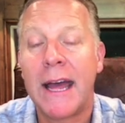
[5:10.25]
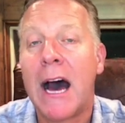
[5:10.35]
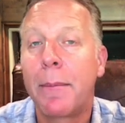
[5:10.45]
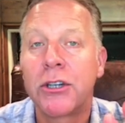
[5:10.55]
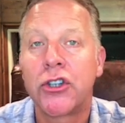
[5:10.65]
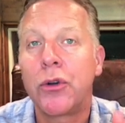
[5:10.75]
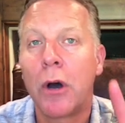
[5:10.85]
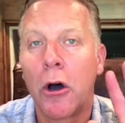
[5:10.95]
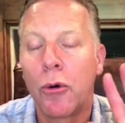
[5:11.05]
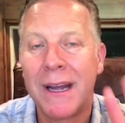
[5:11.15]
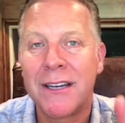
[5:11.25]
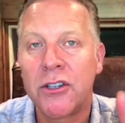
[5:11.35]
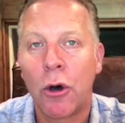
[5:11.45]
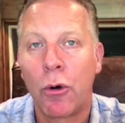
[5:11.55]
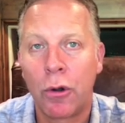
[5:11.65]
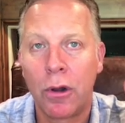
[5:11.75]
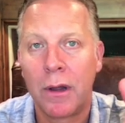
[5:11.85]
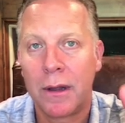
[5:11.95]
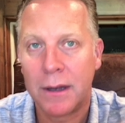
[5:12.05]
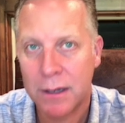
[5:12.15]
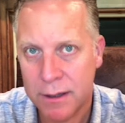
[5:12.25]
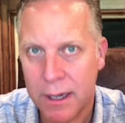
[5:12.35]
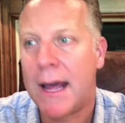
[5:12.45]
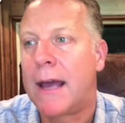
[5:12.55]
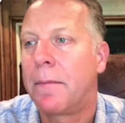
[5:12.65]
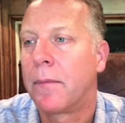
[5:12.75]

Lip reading: How much do you owe in total today?